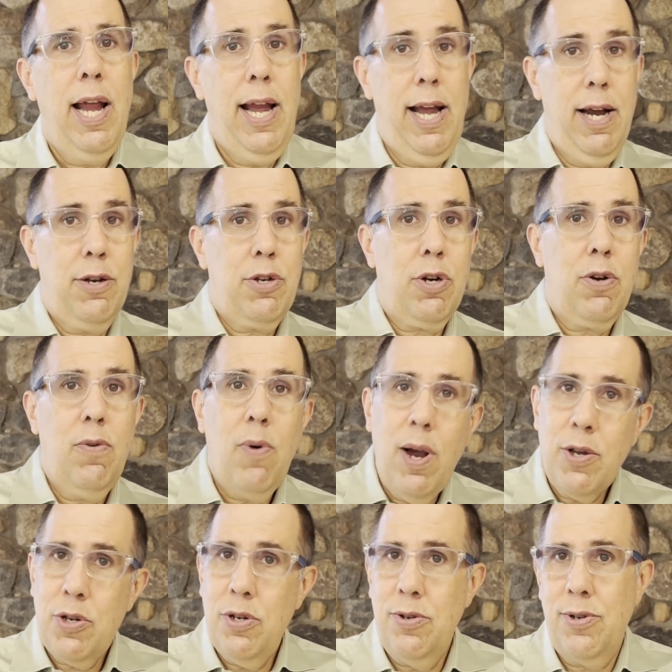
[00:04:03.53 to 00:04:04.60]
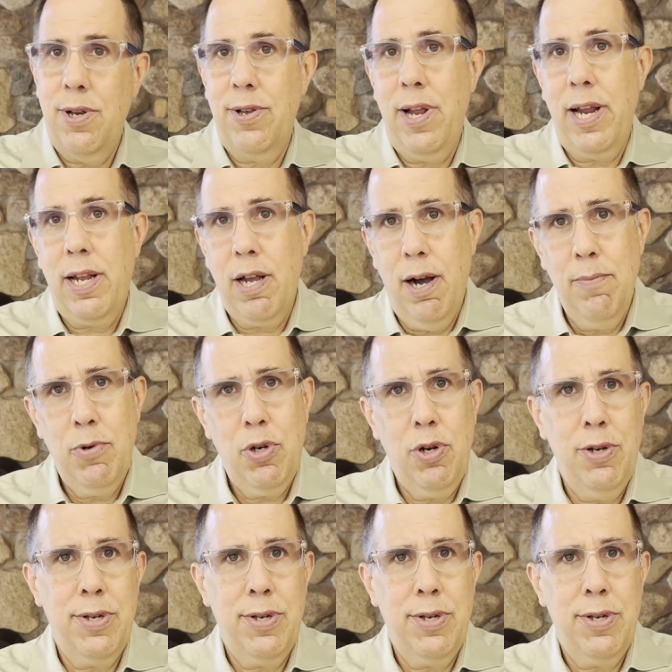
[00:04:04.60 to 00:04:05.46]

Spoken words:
Answer questions as they come to you,